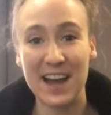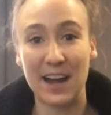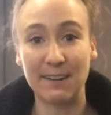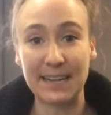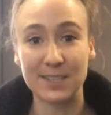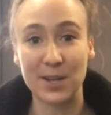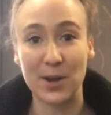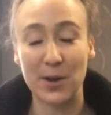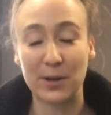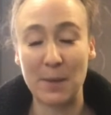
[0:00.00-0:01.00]
All right,
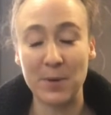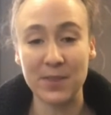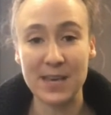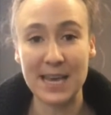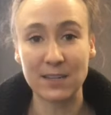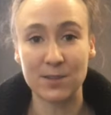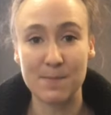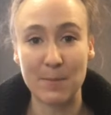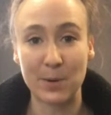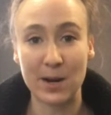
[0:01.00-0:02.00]
so a couple of things.
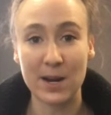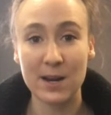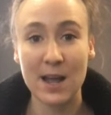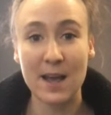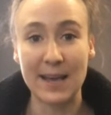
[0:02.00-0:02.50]
Remember,